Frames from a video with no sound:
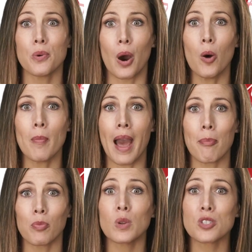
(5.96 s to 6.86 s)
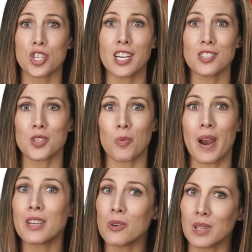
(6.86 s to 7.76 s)
new Home app will change the
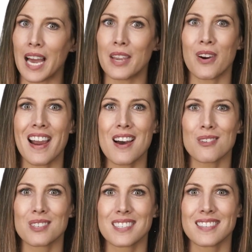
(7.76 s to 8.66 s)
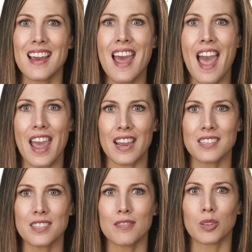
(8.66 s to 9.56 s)
way you light your house.
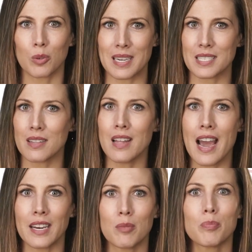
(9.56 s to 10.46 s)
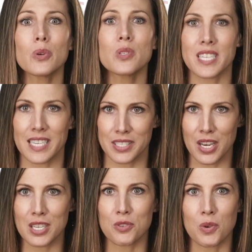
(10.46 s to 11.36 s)
And fluorescent light boosts
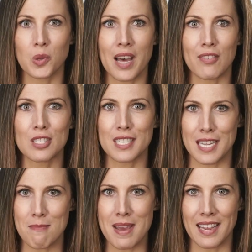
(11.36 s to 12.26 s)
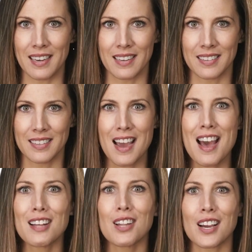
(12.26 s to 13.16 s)
testosterone levels in men.
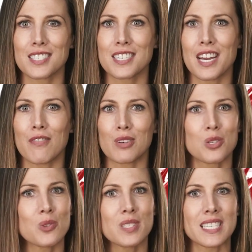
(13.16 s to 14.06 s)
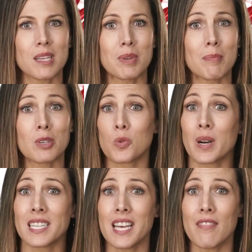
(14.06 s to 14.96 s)
Lux Today for Tuesday, September
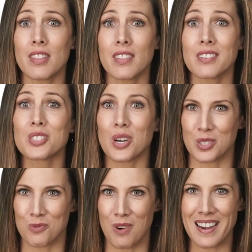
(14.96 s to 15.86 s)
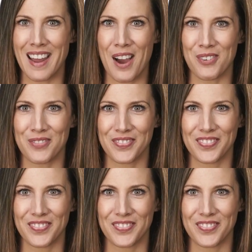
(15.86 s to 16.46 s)
27th starts right now.